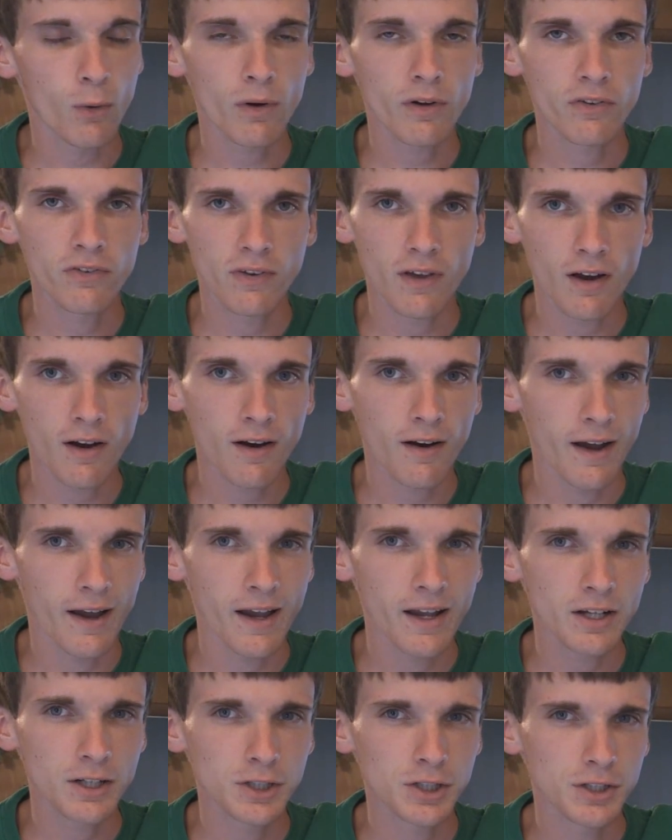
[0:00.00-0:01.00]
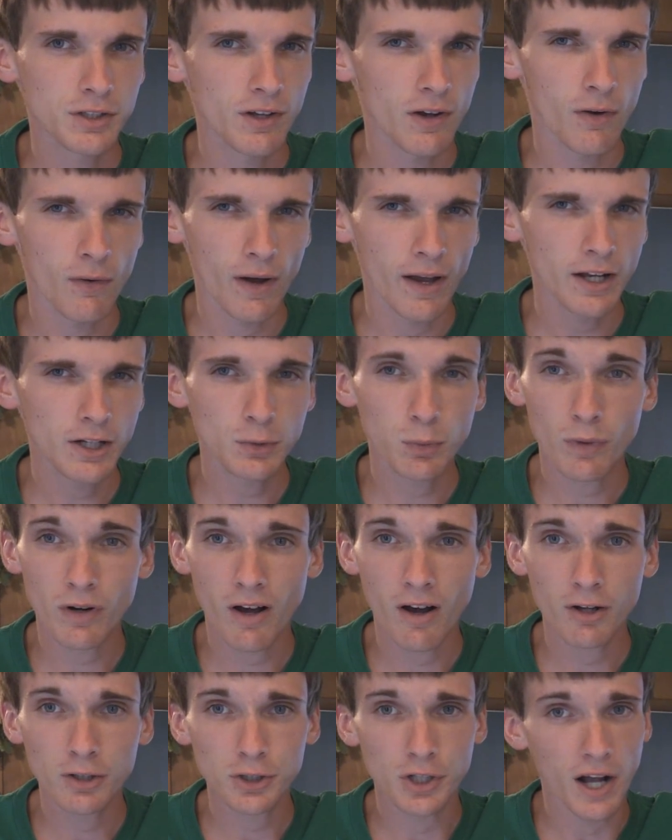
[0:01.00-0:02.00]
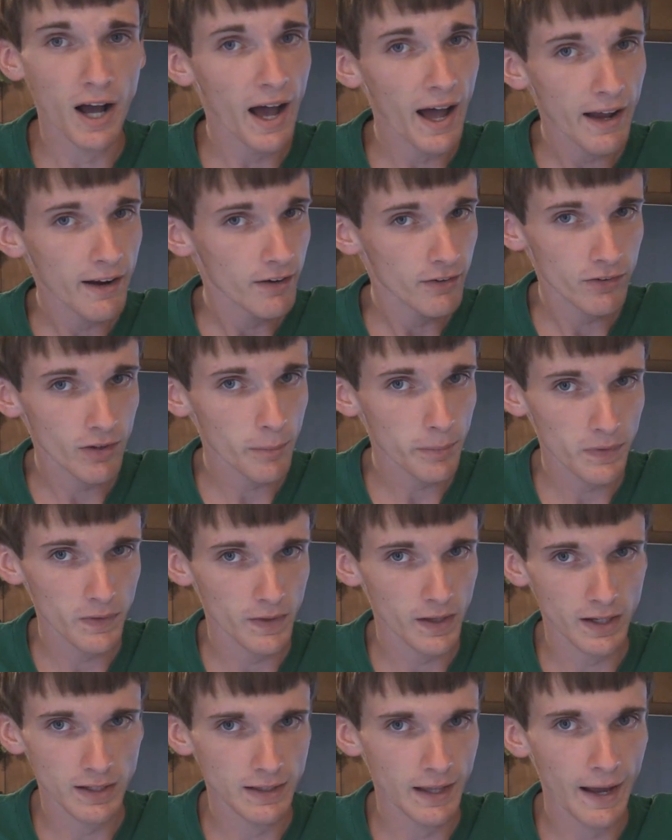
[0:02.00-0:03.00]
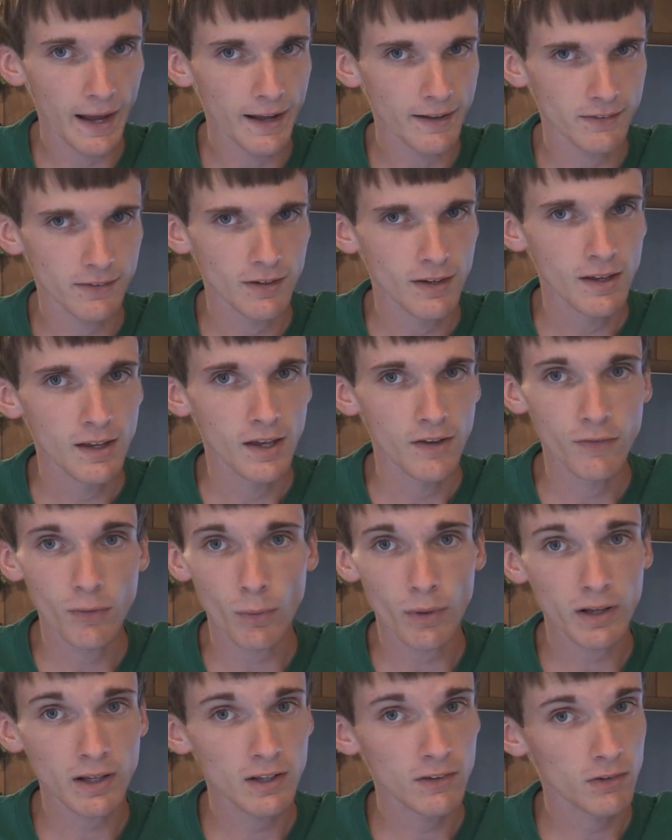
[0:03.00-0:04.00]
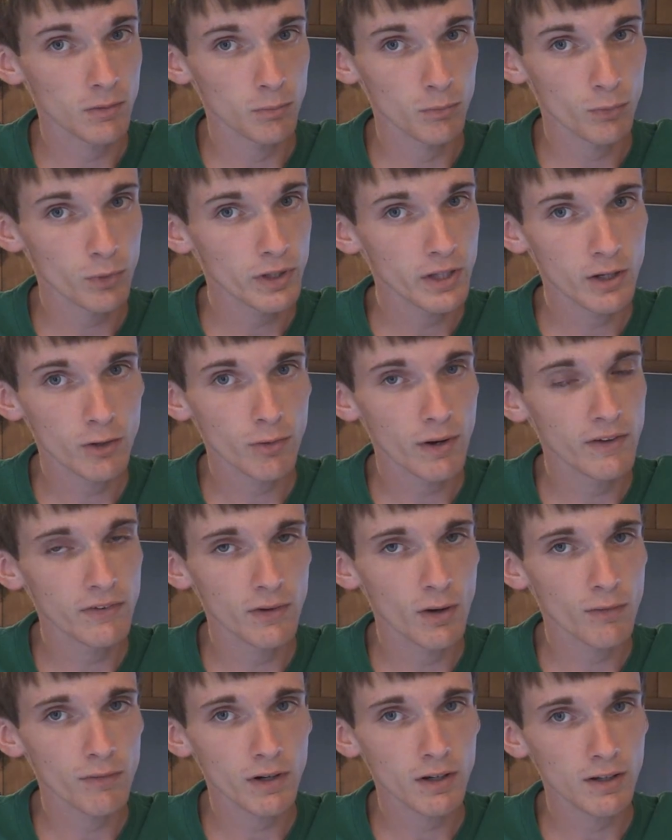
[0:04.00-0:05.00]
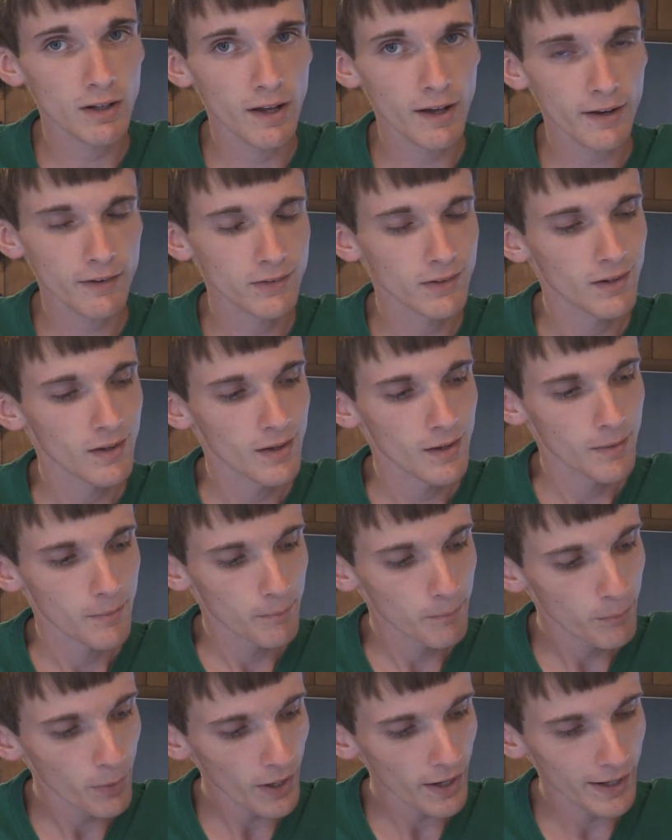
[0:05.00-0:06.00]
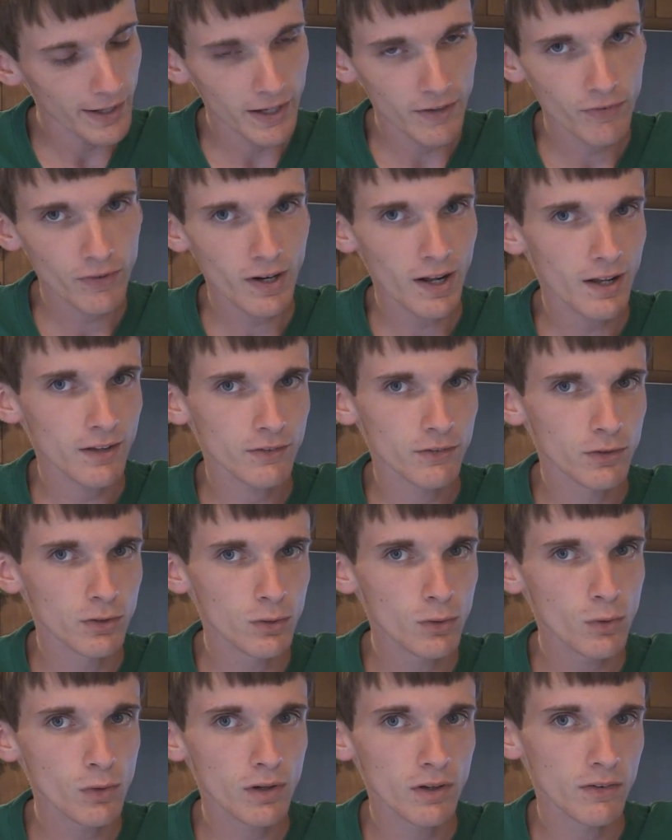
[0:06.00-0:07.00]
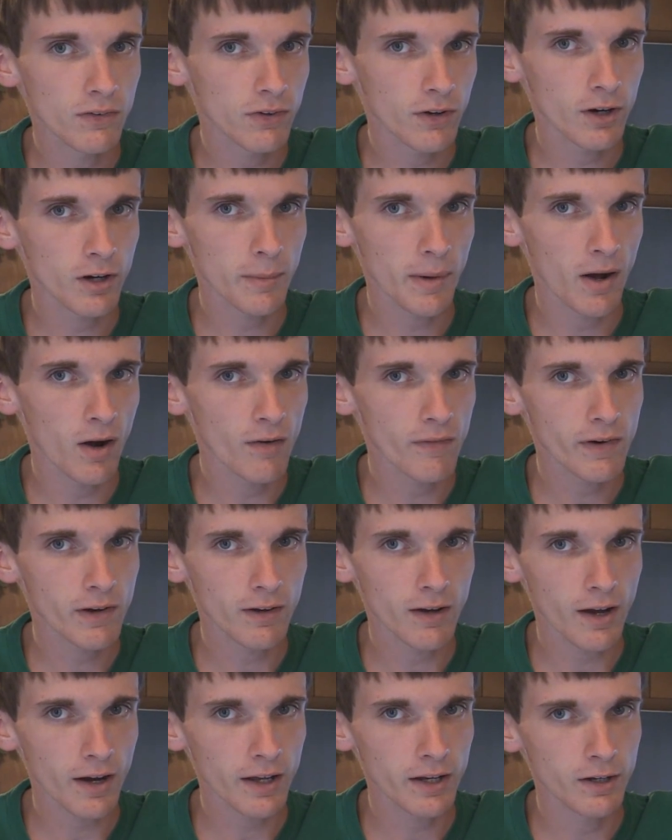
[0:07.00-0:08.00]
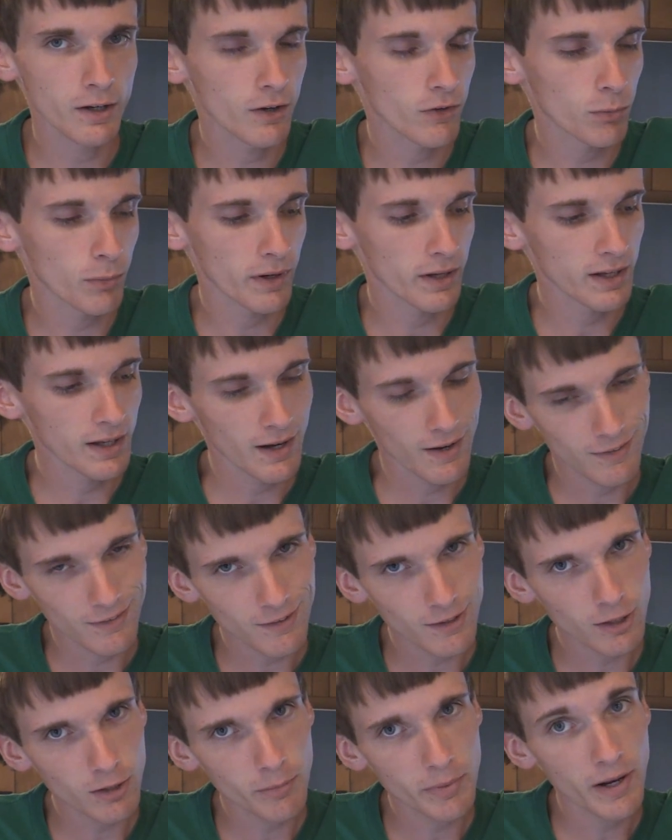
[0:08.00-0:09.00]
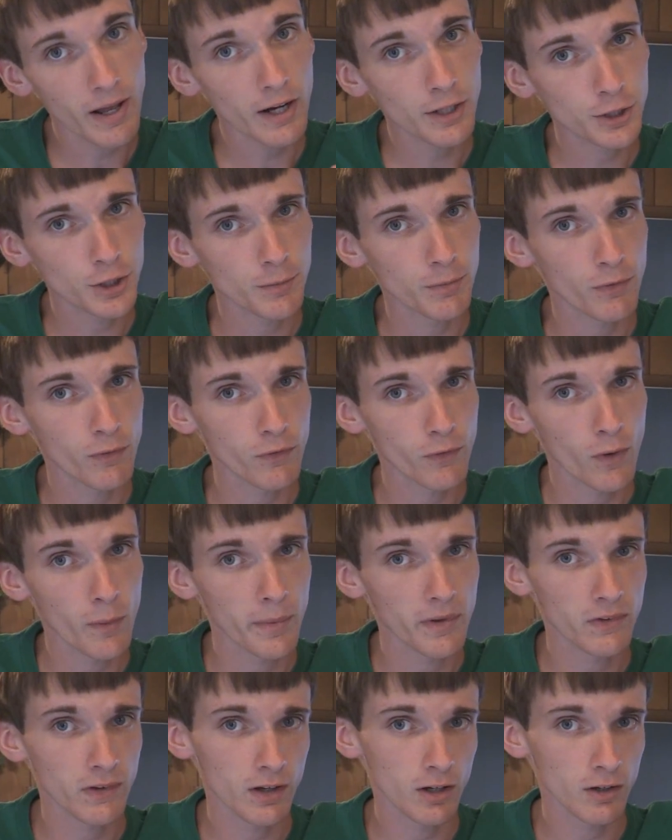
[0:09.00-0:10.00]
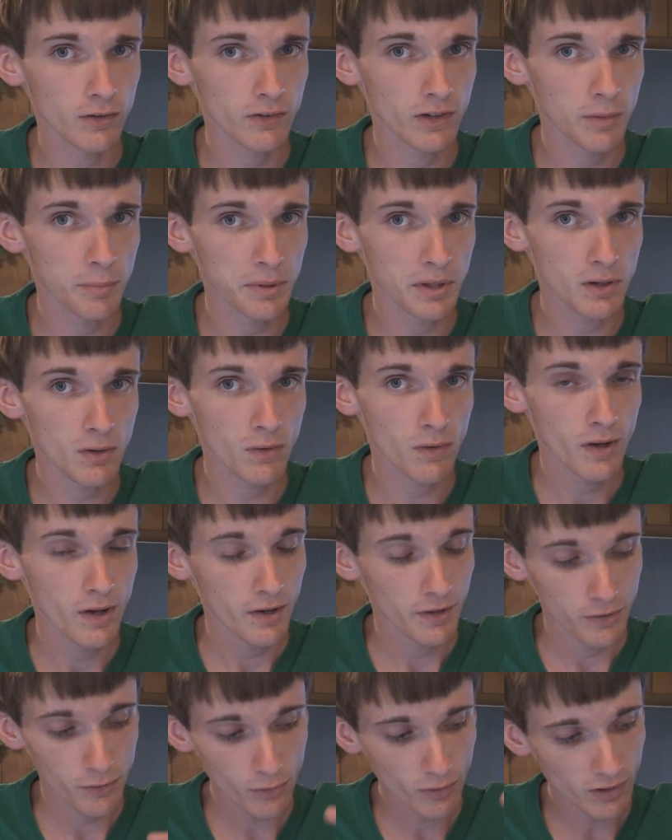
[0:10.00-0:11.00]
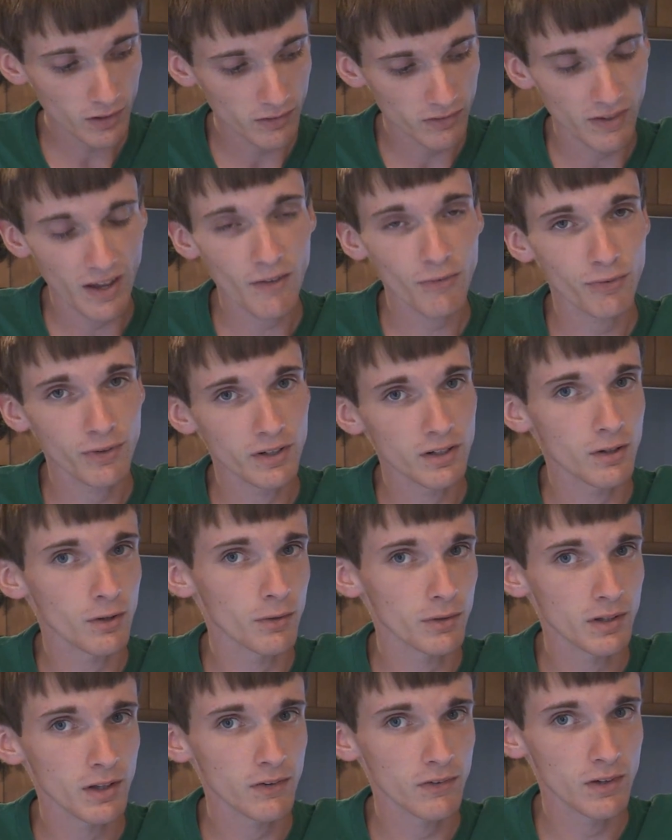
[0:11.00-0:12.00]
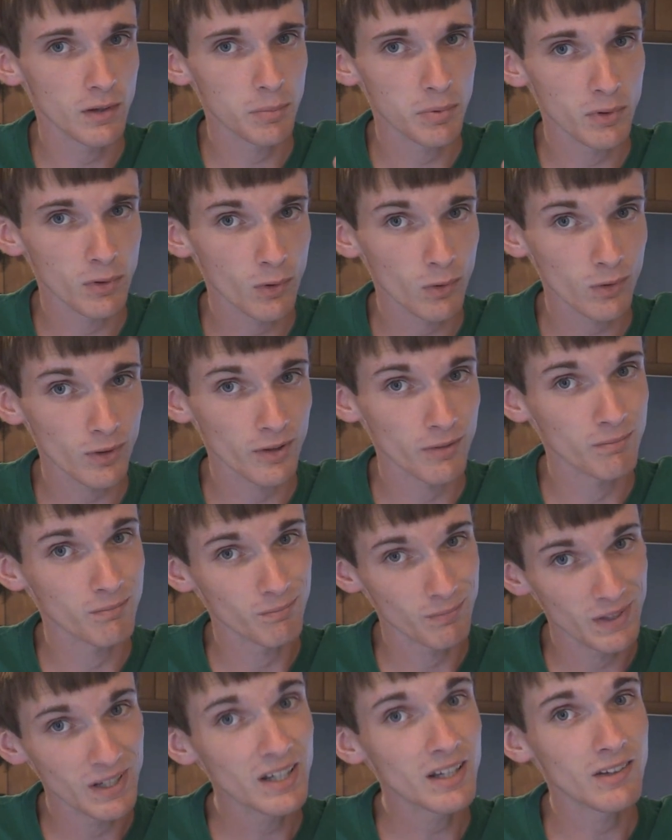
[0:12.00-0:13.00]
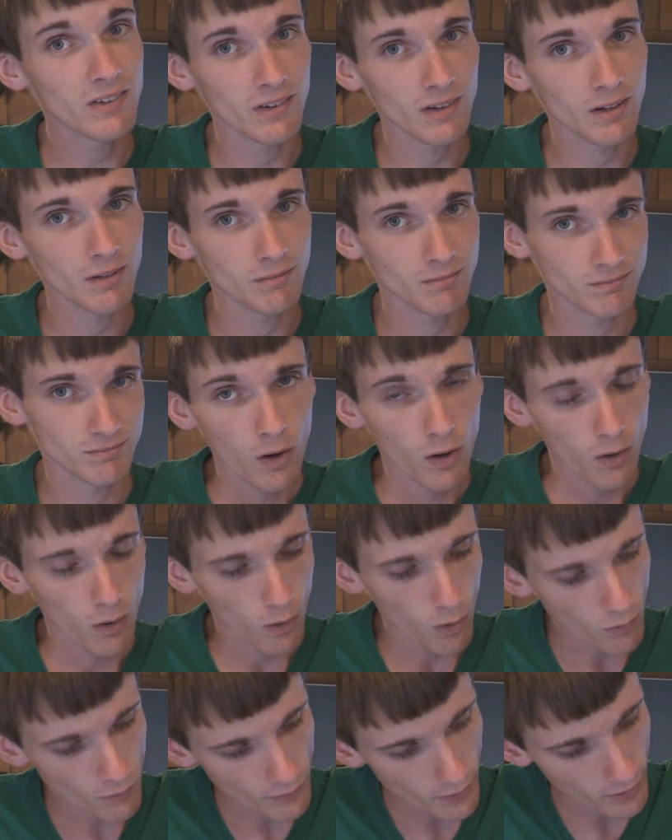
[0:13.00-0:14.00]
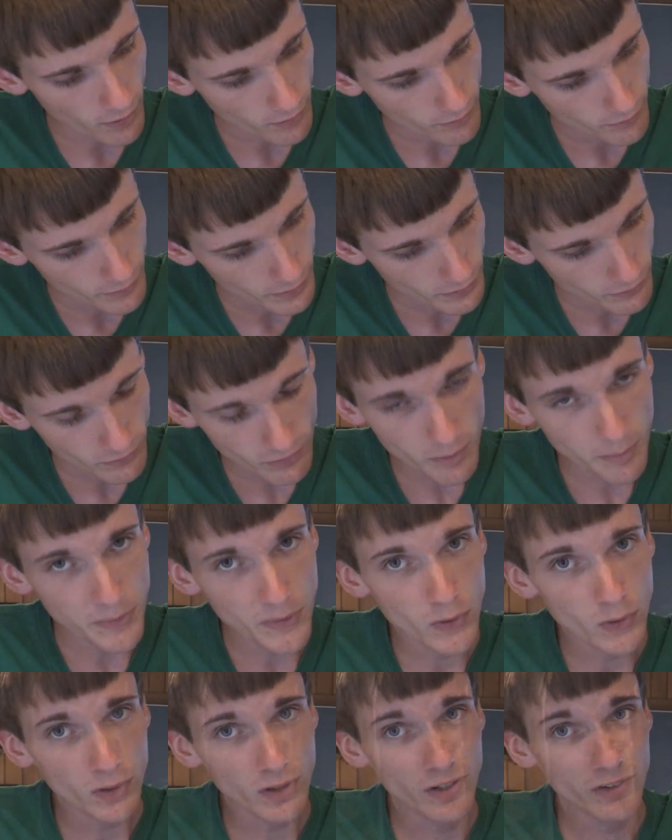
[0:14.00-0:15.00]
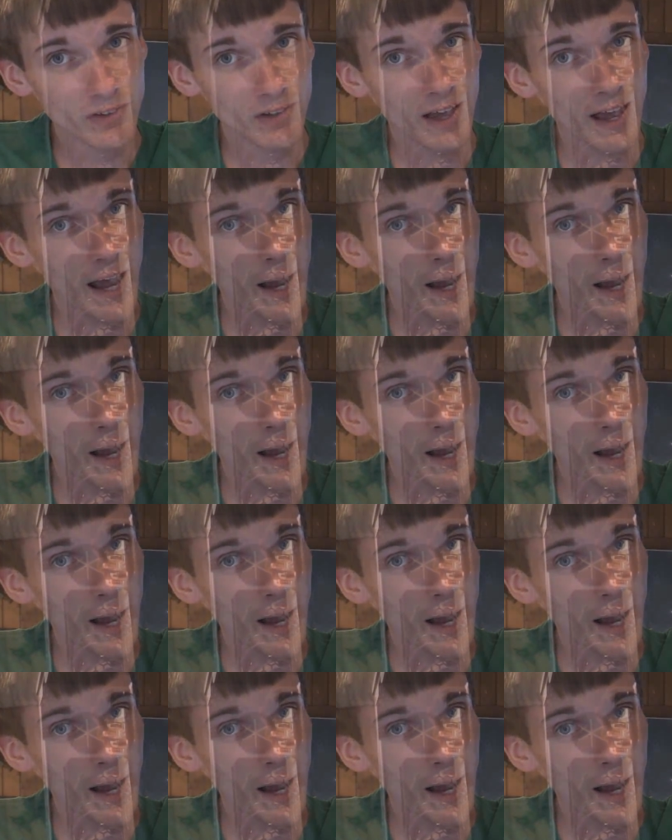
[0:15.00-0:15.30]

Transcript: Corsair H100i or something like that if you want to get some really crazy overclocks. But if you're not too concerned about overclocking, you just want to get a little bit extra performance out of your CPU, you could definitely do it with this CPU cooler easy. Overall, this CPU cooler is an